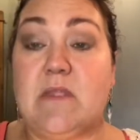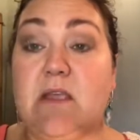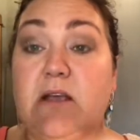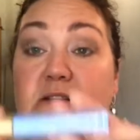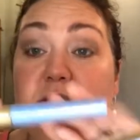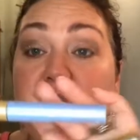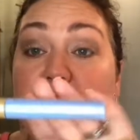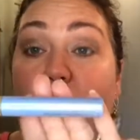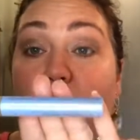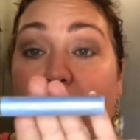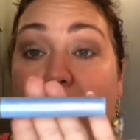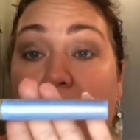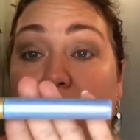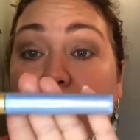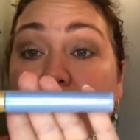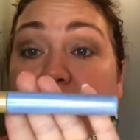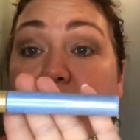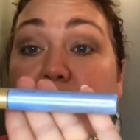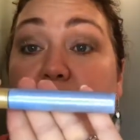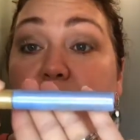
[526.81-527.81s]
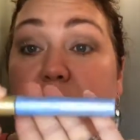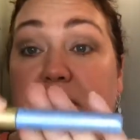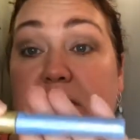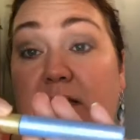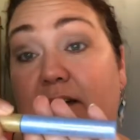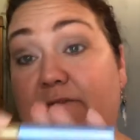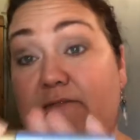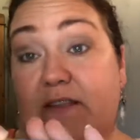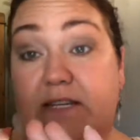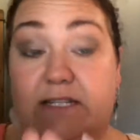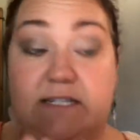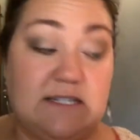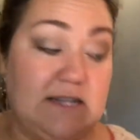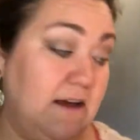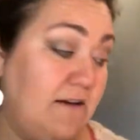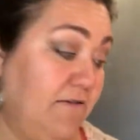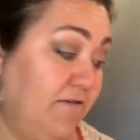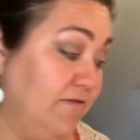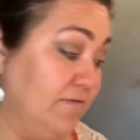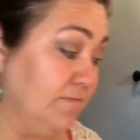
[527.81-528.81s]
so absolutely love this
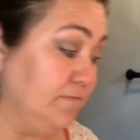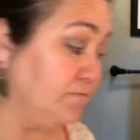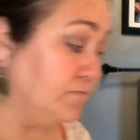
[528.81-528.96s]
stuff.